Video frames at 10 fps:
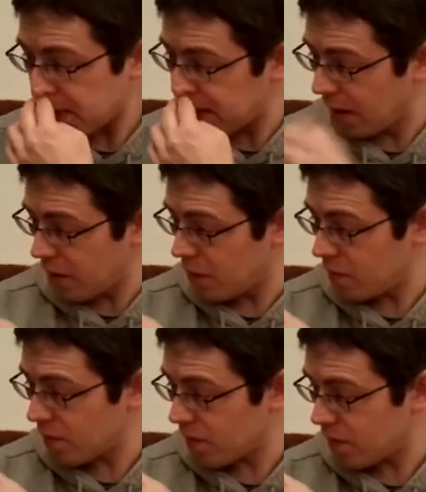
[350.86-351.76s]
Now,
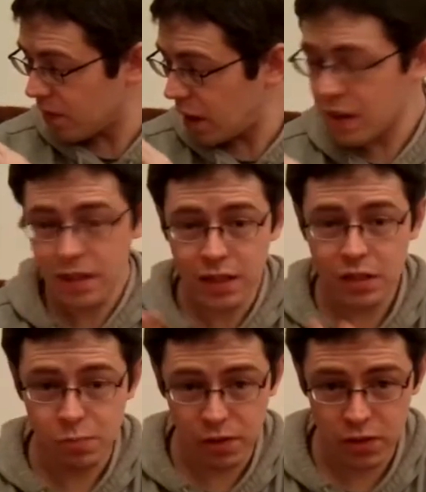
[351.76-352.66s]
a
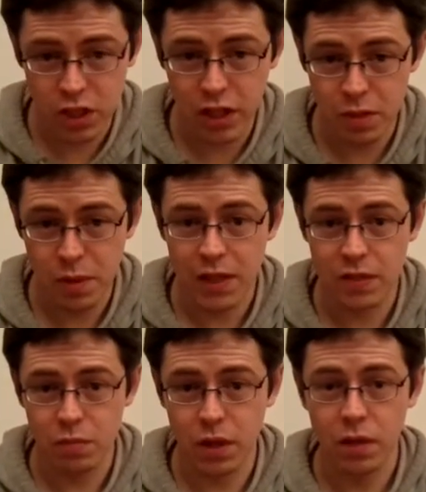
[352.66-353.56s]
little bit of a change of
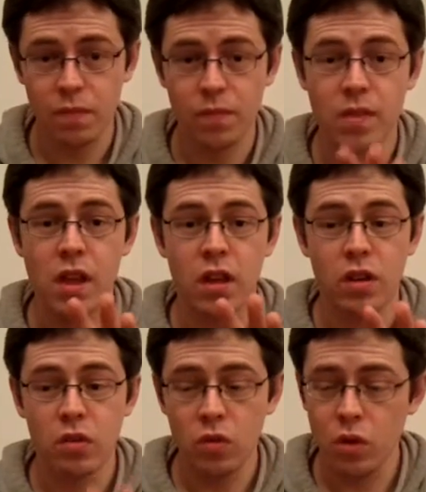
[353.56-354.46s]
pace for me.
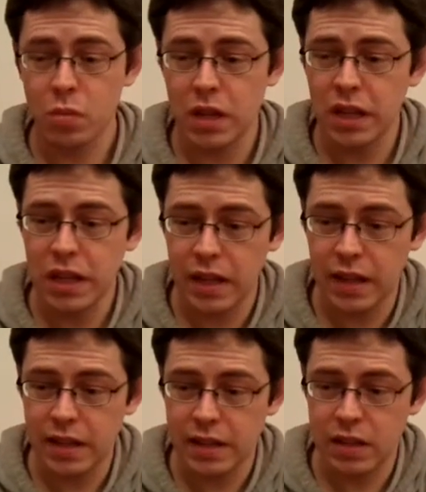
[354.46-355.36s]
Normally,
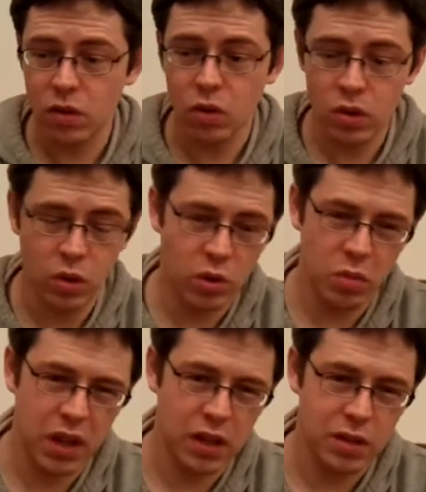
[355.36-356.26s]
it's all
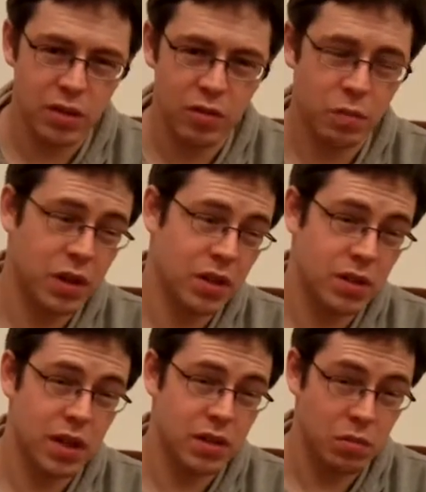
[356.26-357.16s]
European stuff
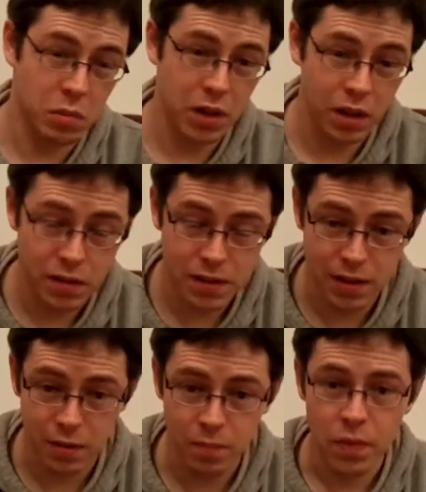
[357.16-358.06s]
because that's what my consoles
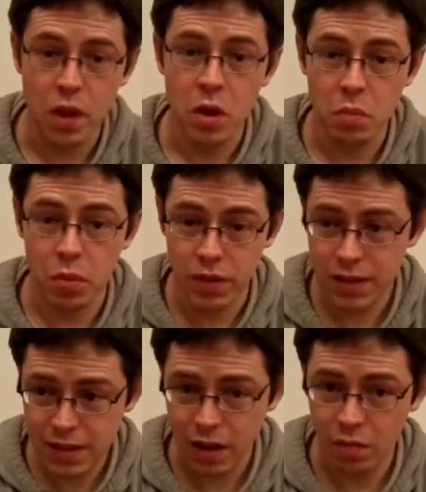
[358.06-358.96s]
are. But
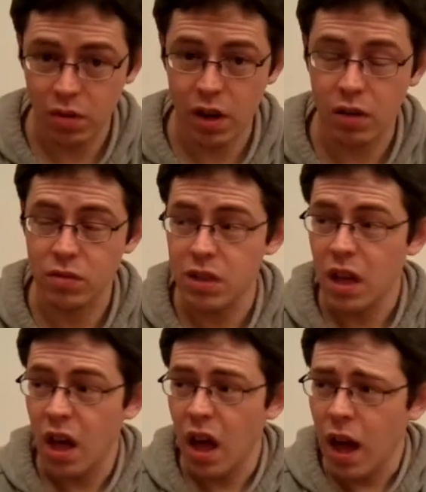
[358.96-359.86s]
this time around,
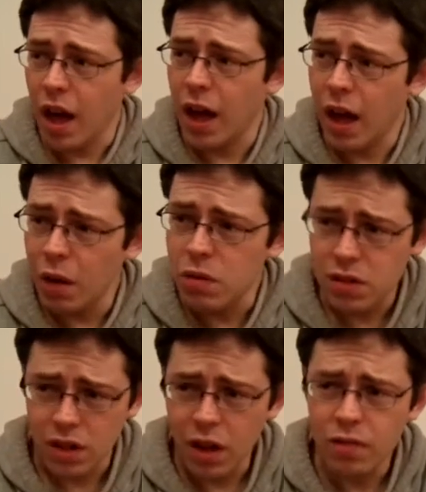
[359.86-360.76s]
I
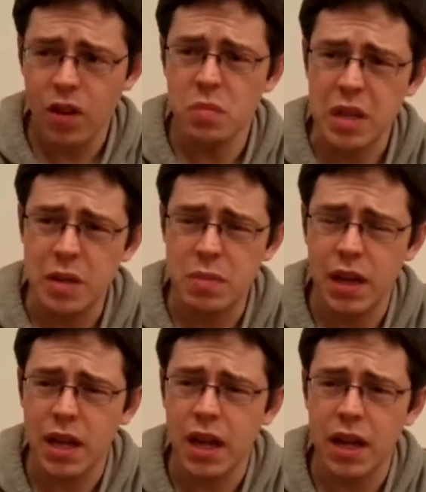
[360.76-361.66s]
was kind of on
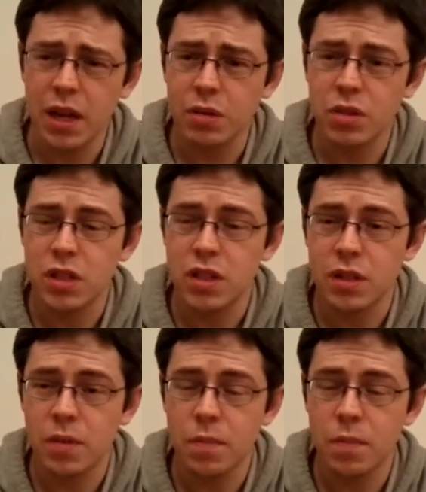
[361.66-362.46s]
eBay and I was,